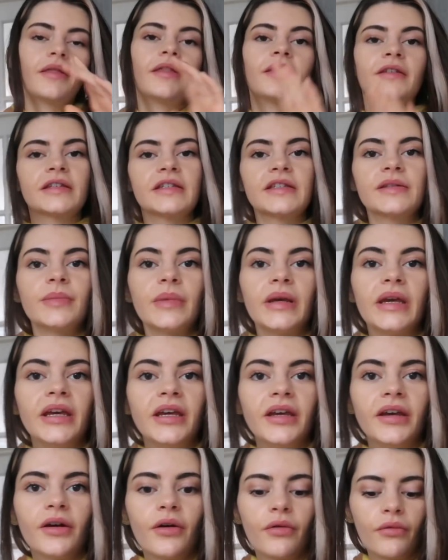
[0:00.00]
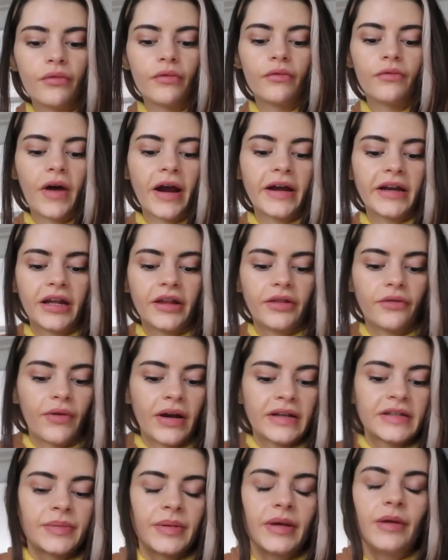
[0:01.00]
This is me writing the
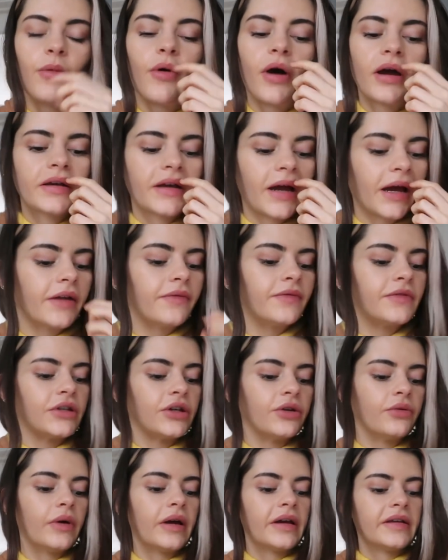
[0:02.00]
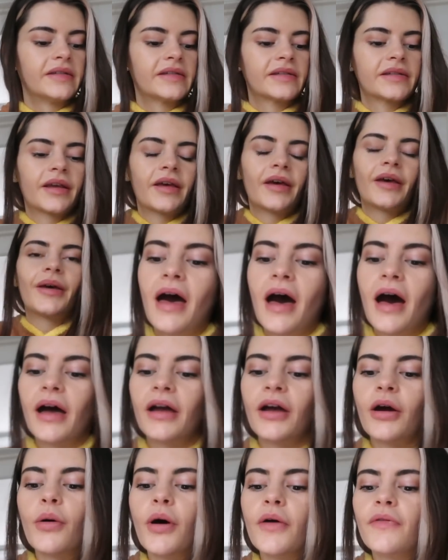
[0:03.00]
recipe. What I kind of do is
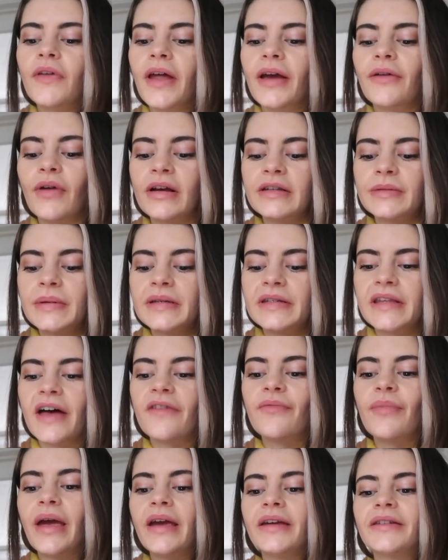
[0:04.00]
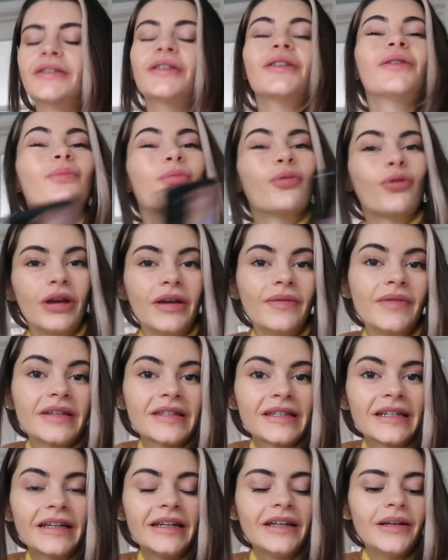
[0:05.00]
I go off like recipes that I have baked
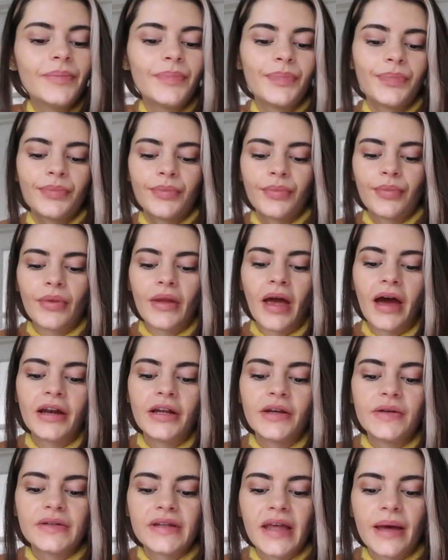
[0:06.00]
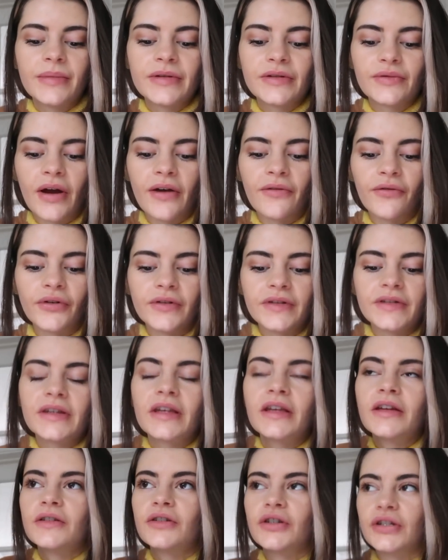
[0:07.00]
previously and I use them as
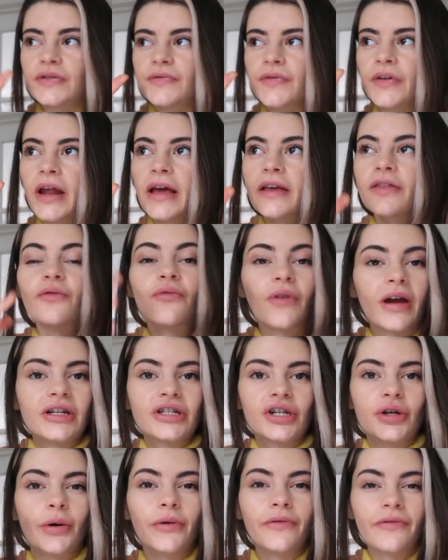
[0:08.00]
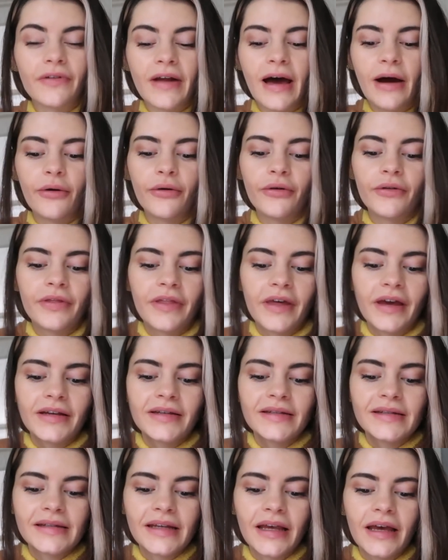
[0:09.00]
reference just for like the ratio of flour and
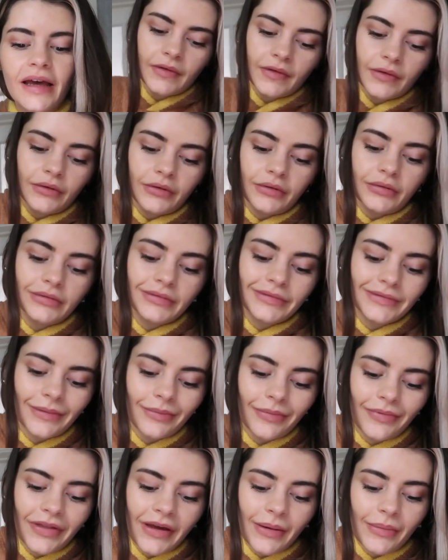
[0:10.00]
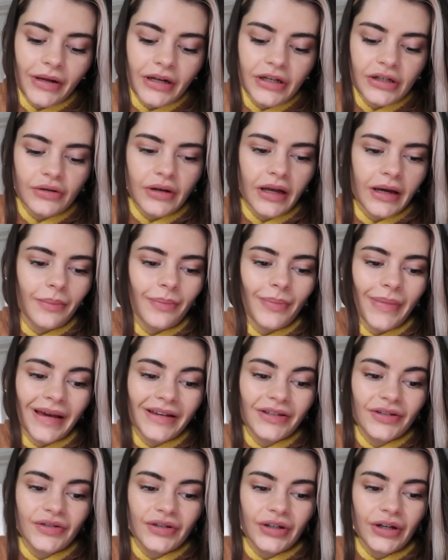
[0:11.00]
things. So I think I'm gonna do like a
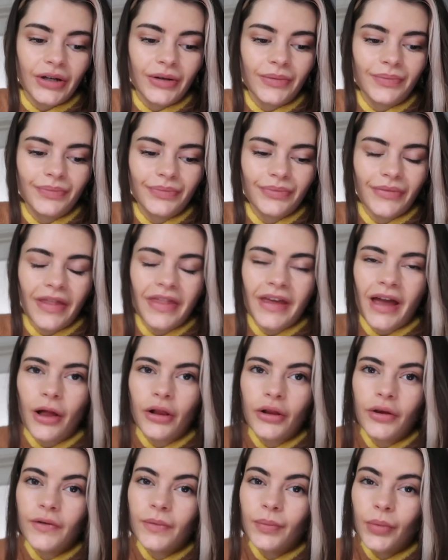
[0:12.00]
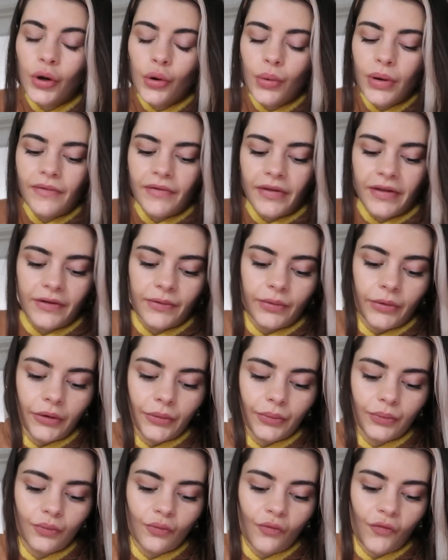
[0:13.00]
mixture. I think I'll use buckwheat for this
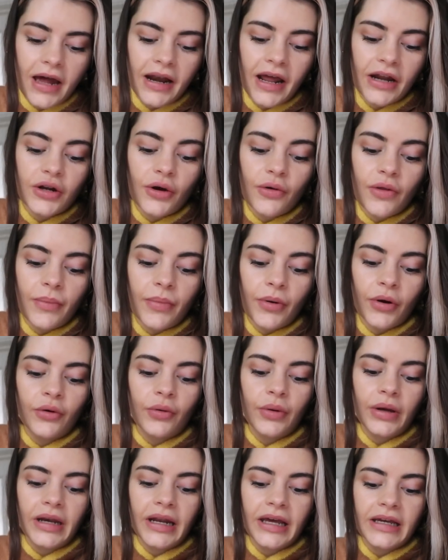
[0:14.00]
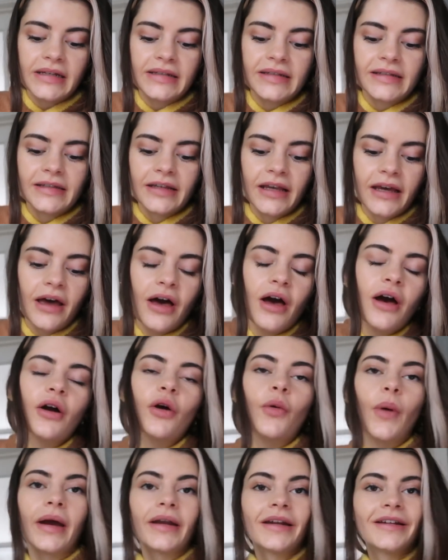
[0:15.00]
one. And I know that buckwheat is
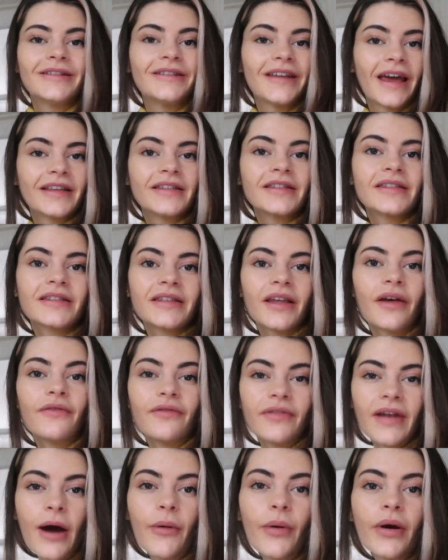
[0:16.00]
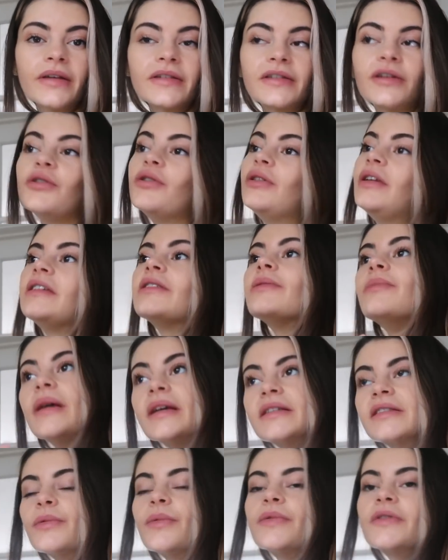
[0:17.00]
quite a dense flour, so you need to
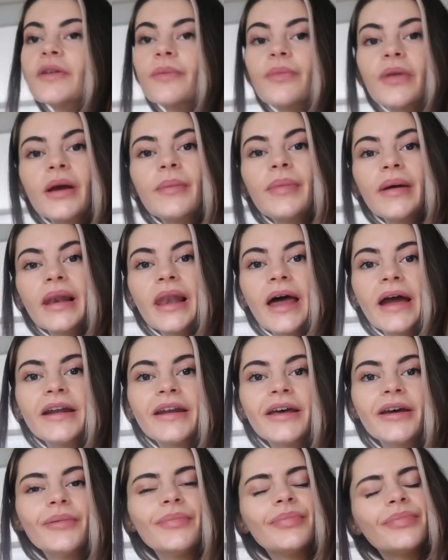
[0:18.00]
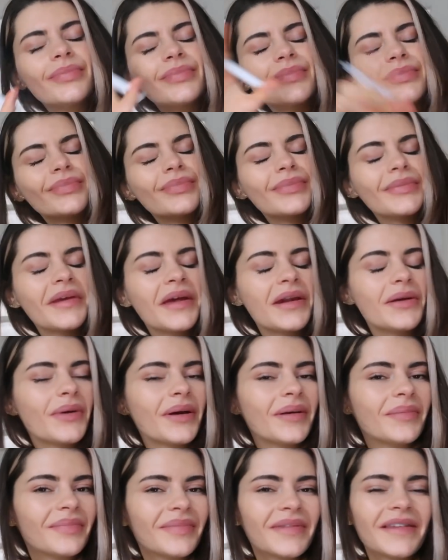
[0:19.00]
mix it with something a bit lighter.
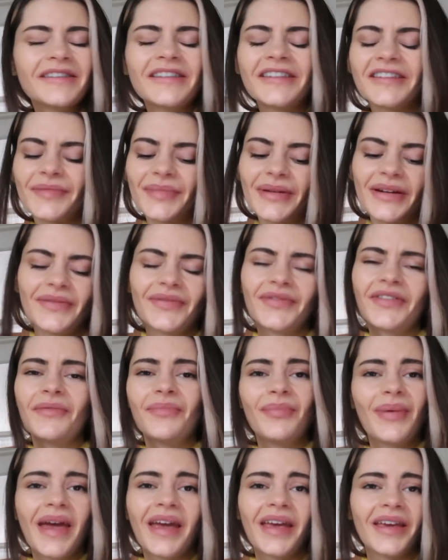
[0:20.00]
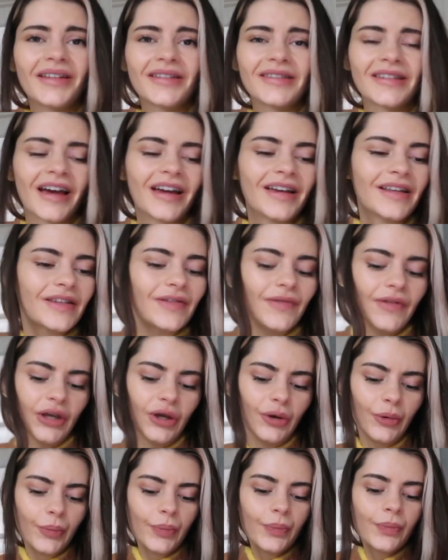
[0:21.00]
Anyway, this is a bit of baking science for
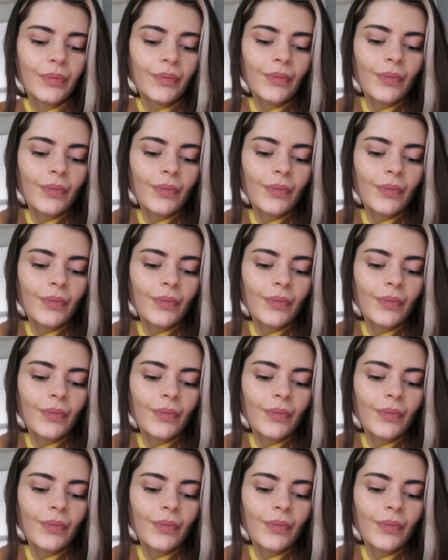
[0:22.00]
you.